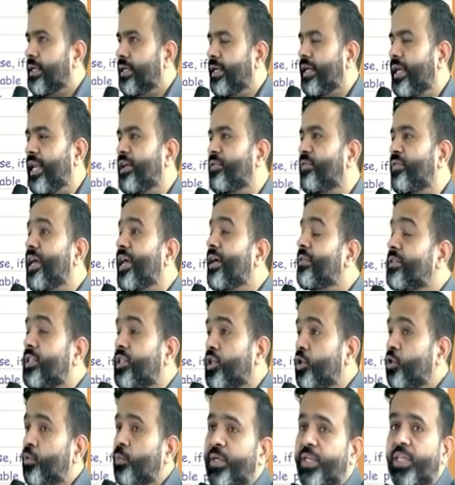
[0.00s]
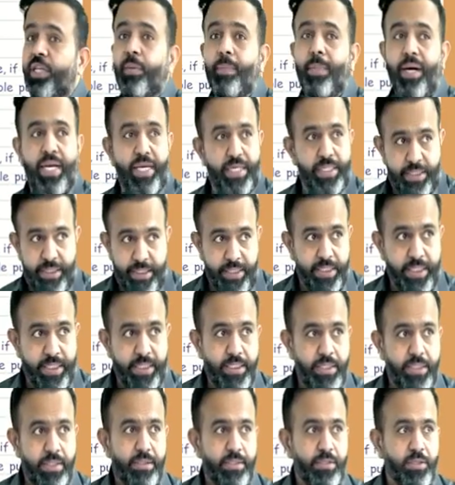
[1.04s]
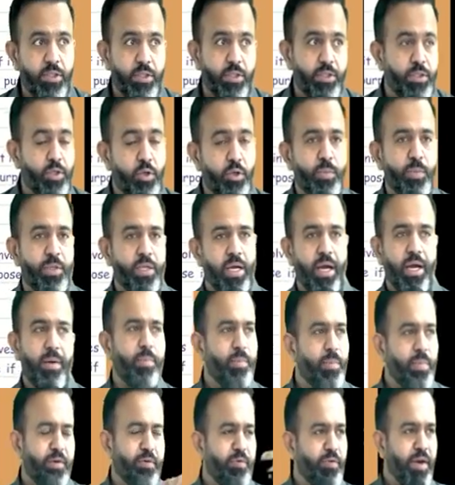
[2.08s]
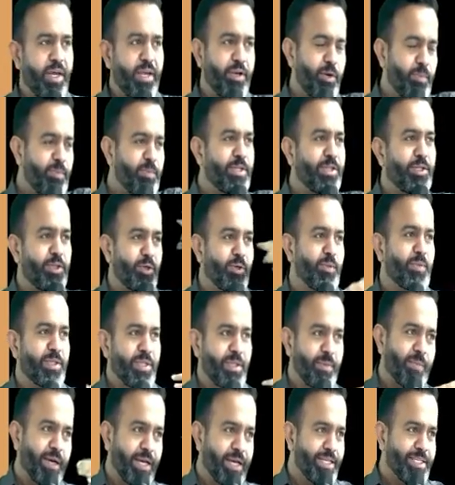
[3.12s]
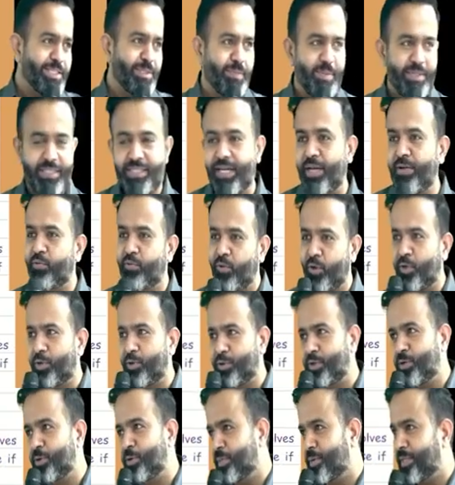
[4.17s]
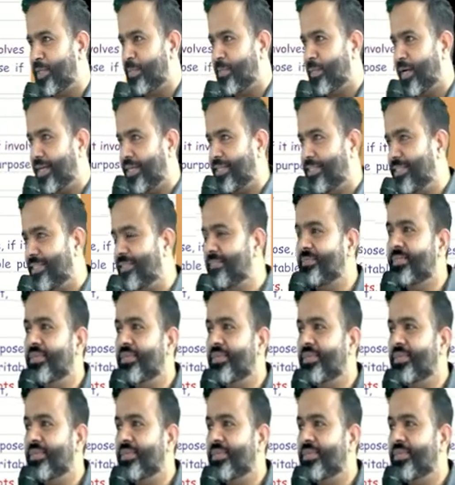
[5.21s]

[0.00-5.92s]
Like we have Tirupati Balaji Trust. See, Tirupati, I am a big fan of Tirupati Balaji. Basically, I follow Tirupati Balaji.